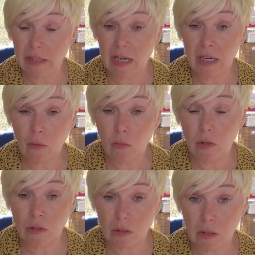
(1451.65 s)
And it
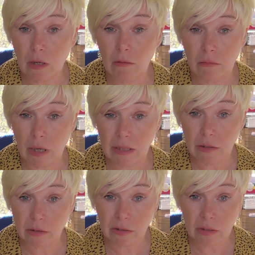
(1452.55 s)
was
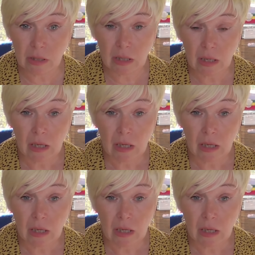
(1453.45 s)
horrendous.